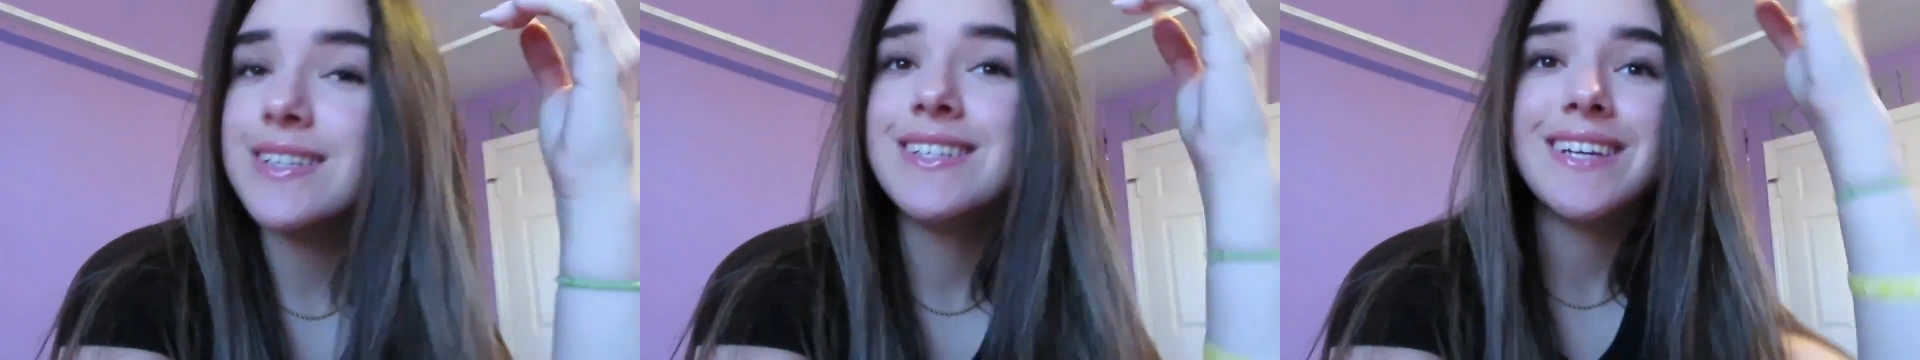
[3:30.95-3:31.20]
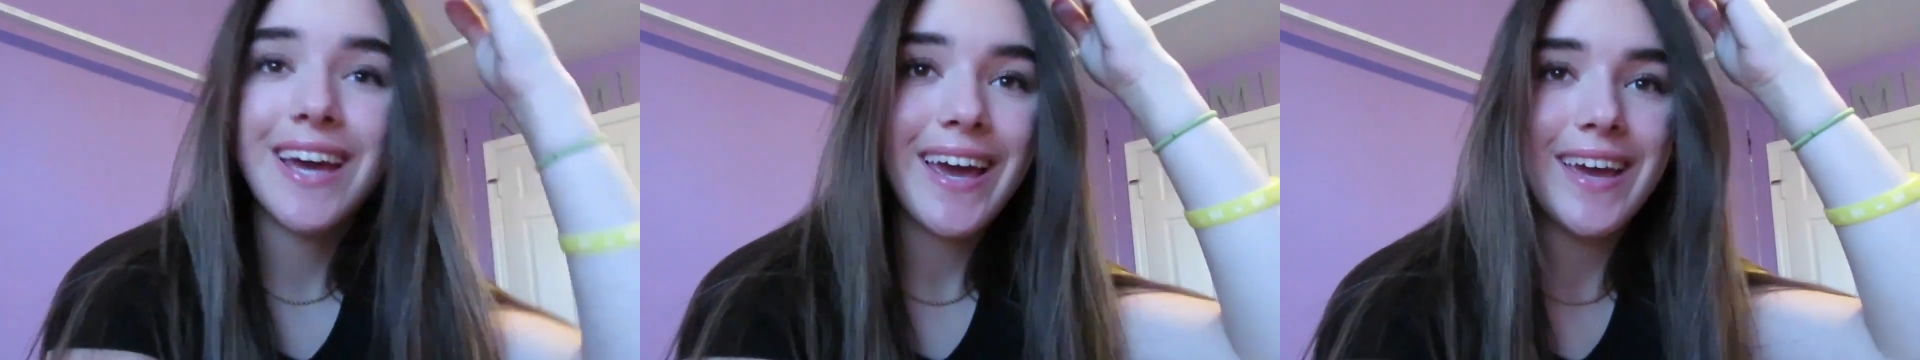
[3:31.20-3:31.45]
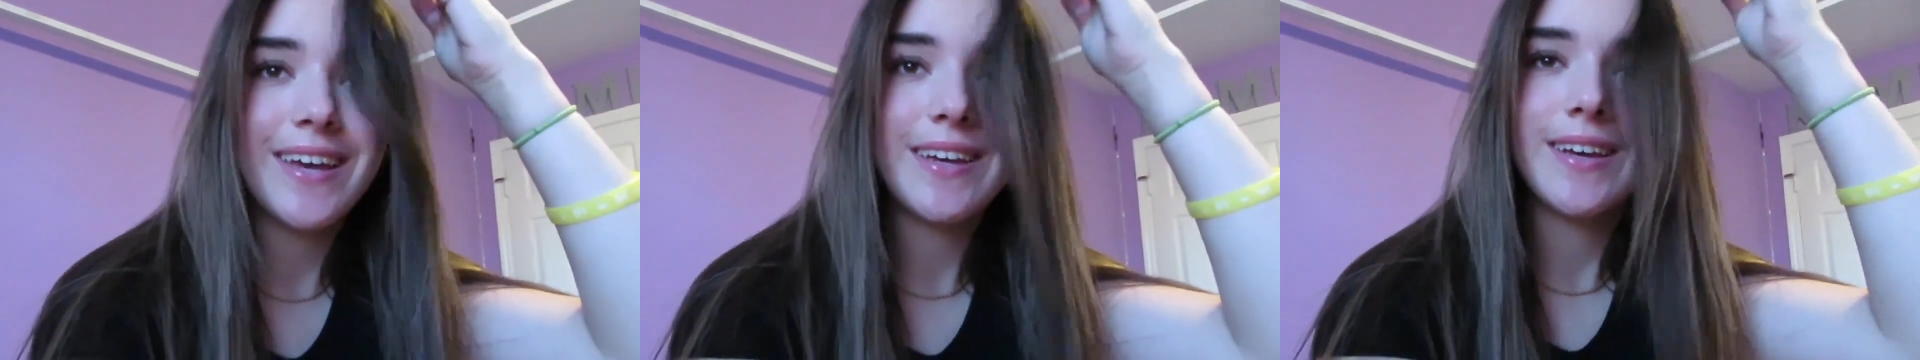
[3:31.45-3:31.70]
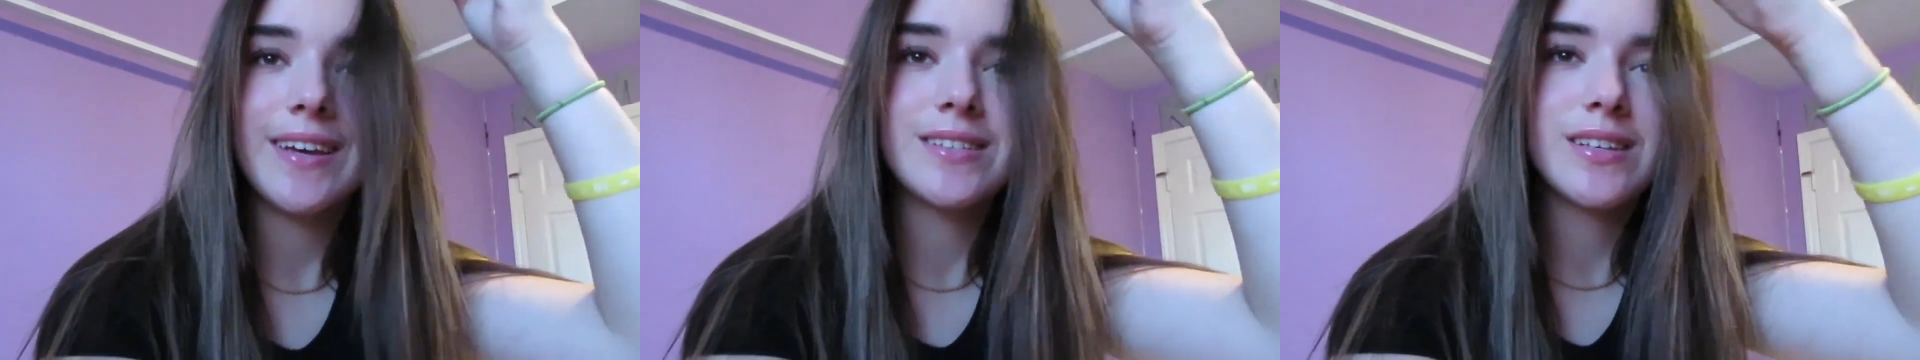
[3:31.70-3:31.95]

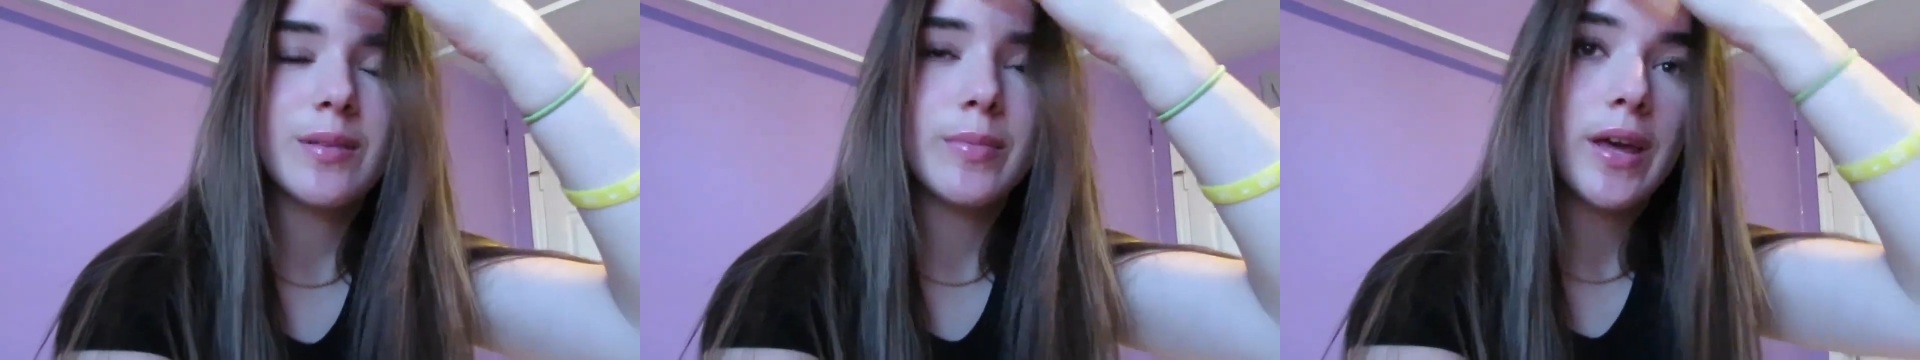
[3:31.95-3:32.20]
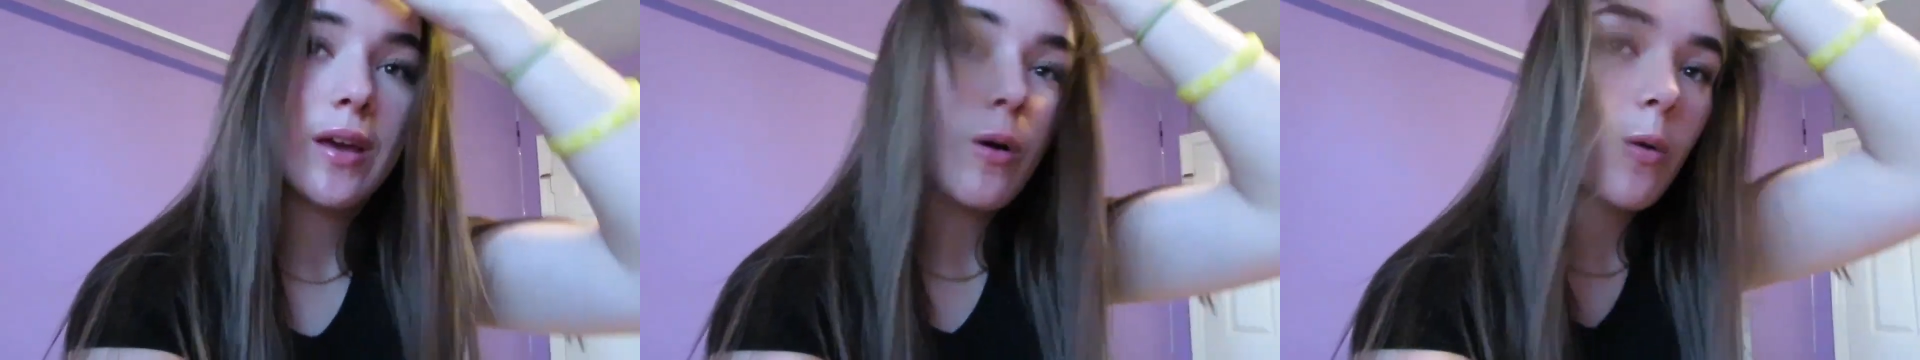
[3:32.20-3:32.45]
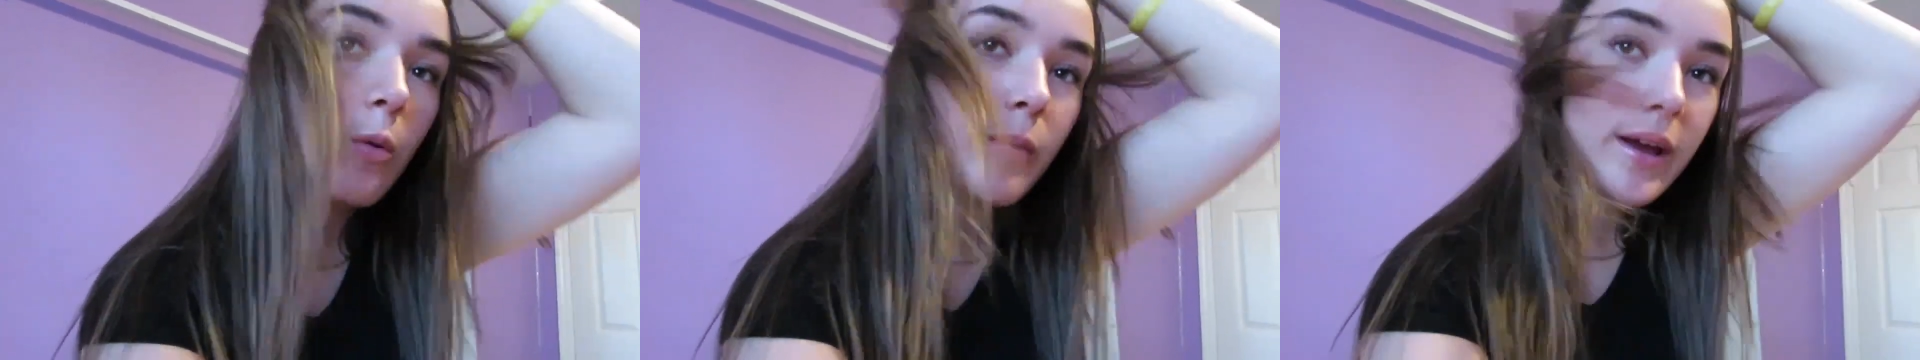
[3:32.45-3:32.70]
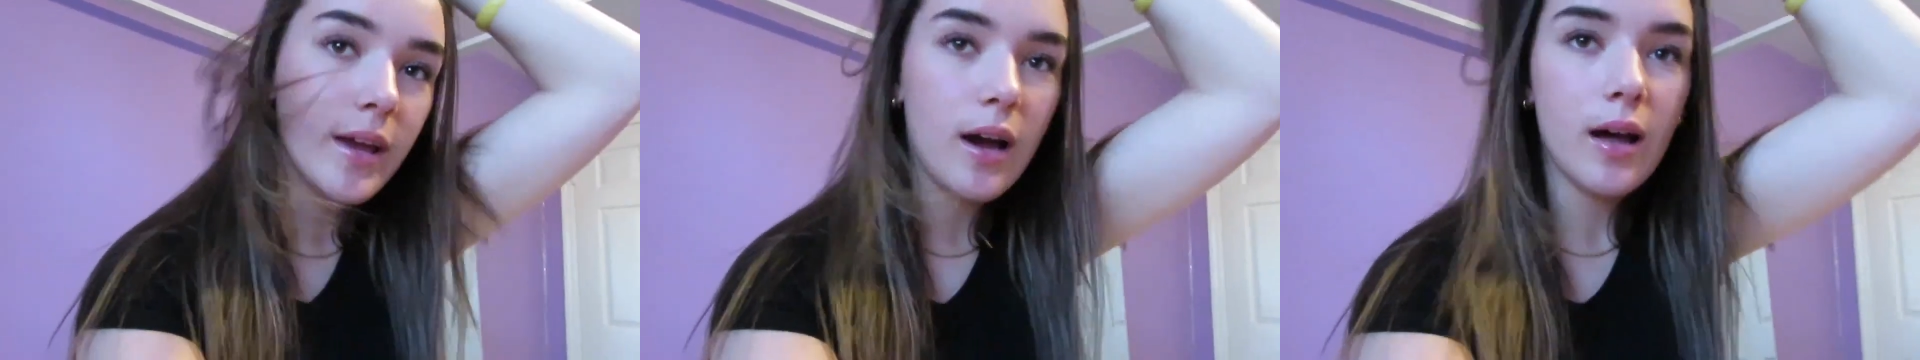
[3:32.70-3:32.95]
Today is gonna be like, oh
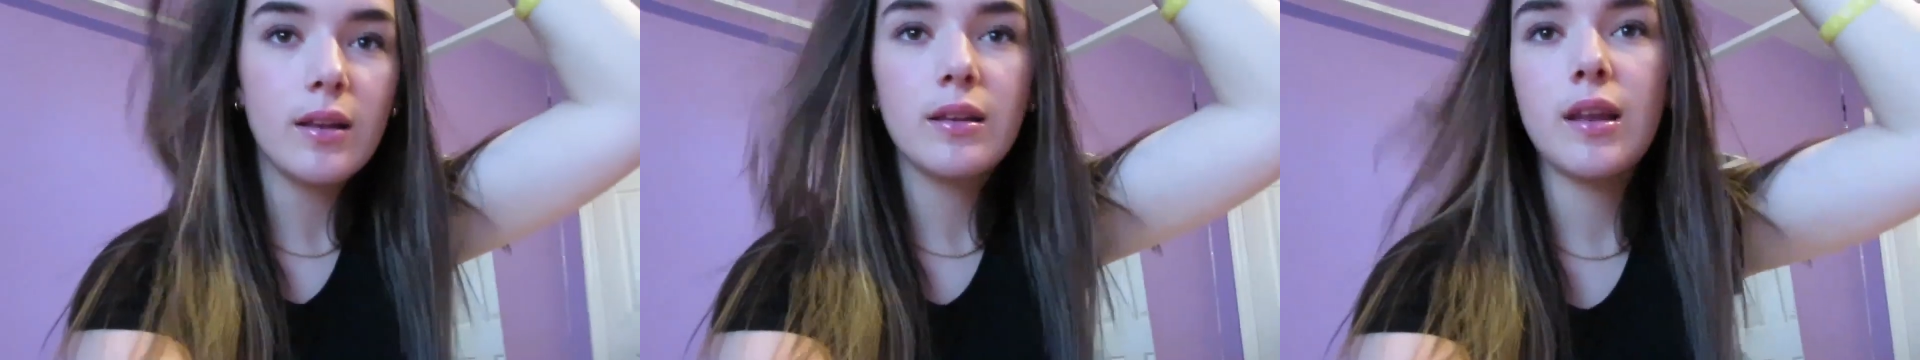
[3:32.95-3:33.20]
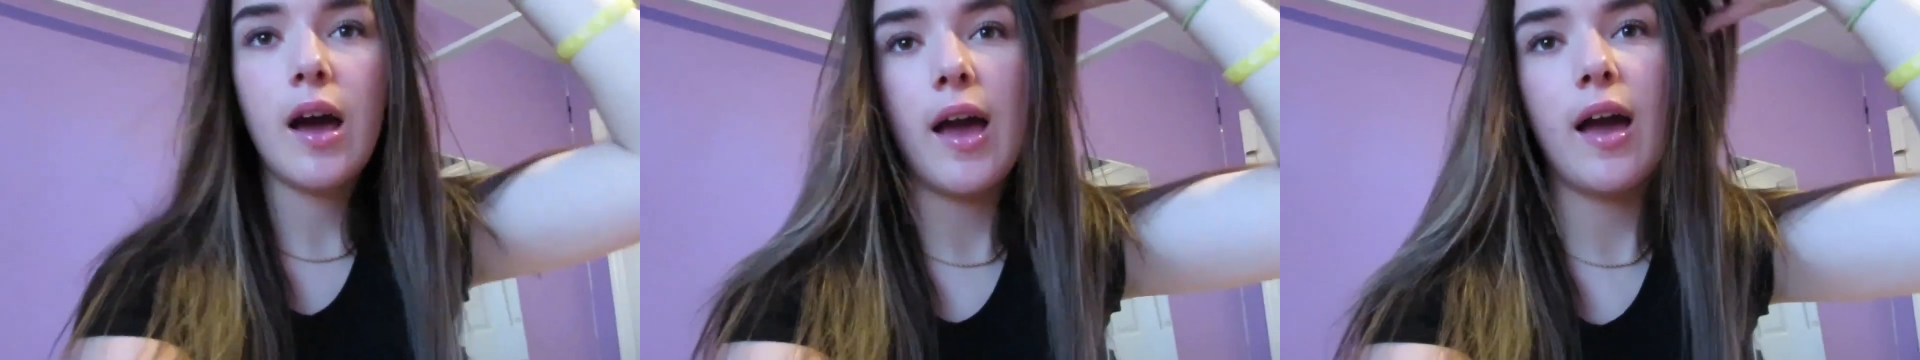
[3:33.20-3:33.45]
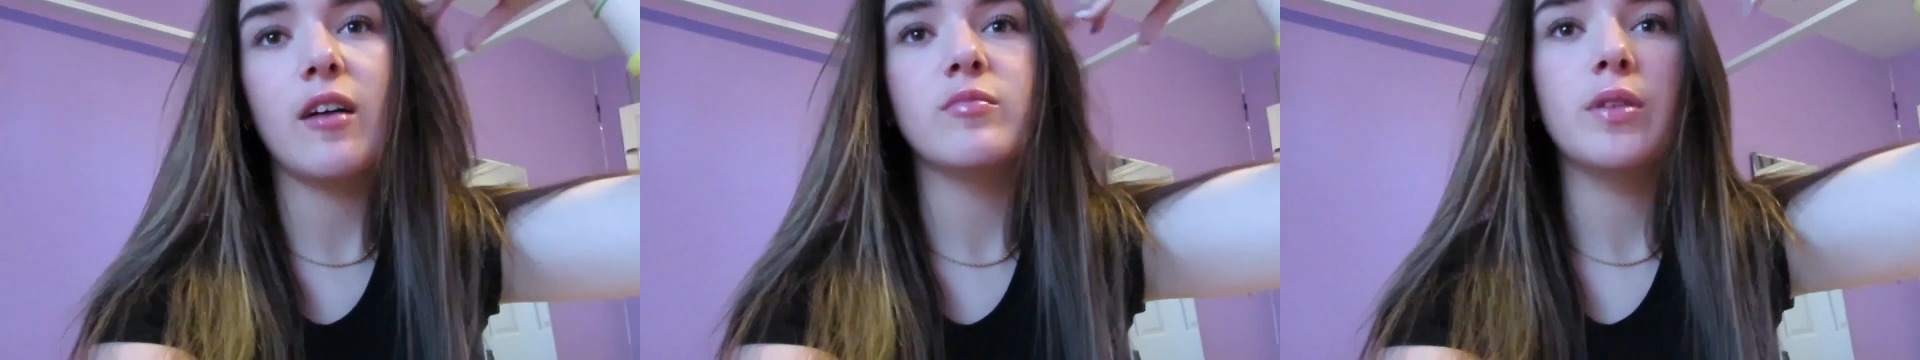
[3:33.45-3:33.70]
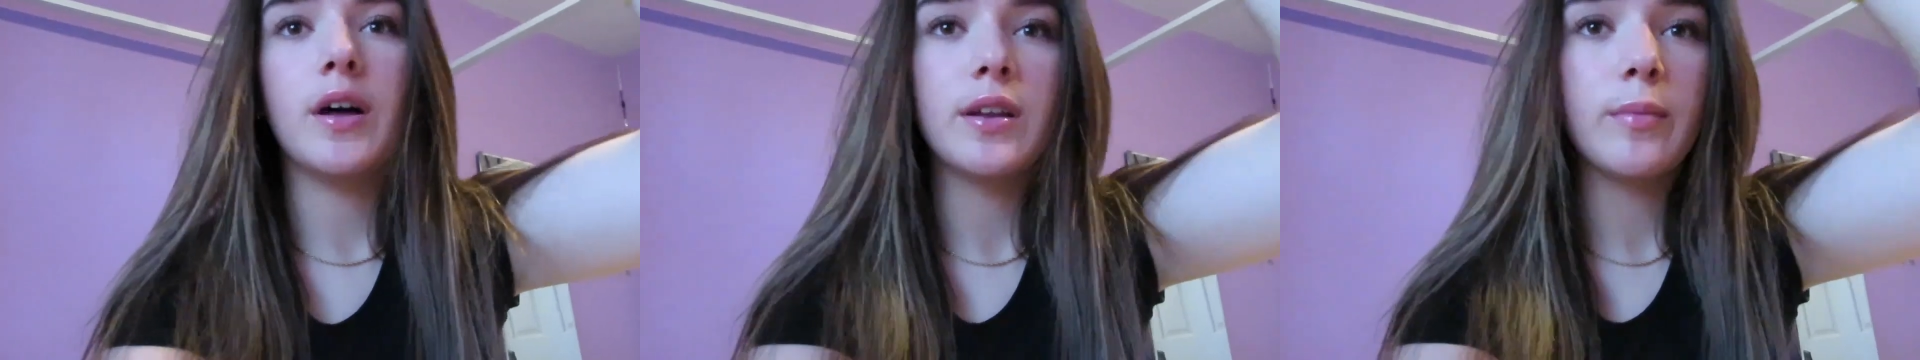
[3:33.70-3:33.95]
my god, I
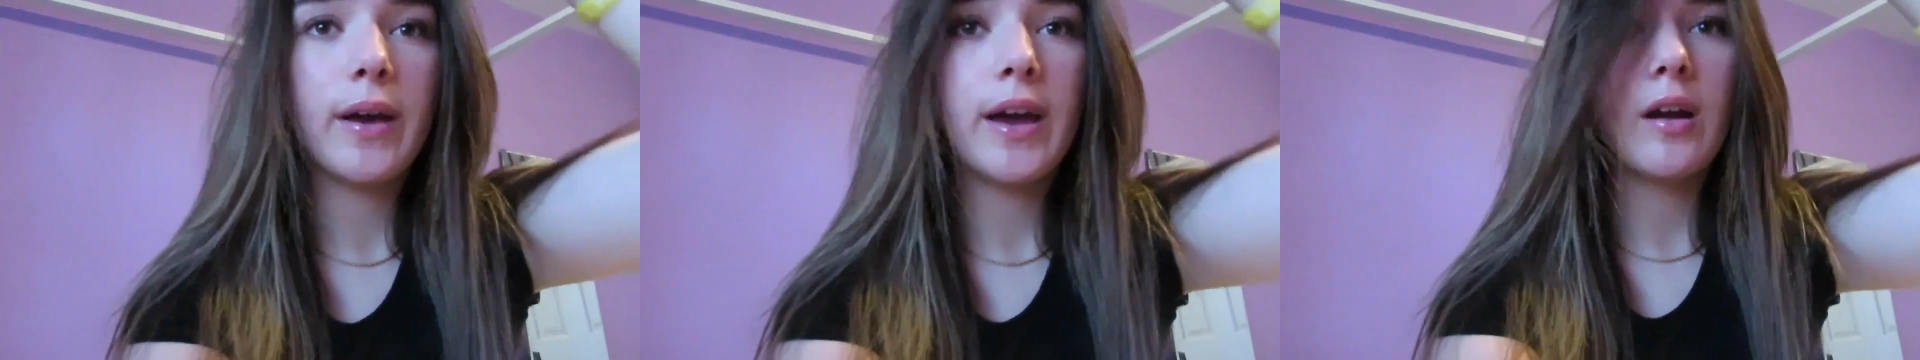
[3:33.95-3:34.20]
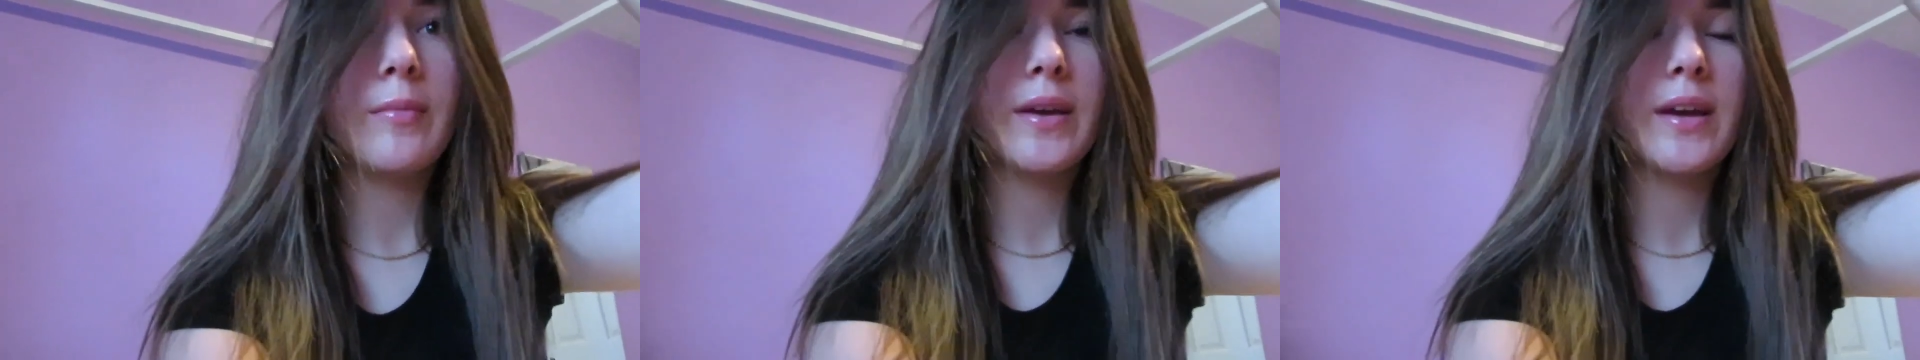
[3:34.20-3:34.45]
have blonde in my hair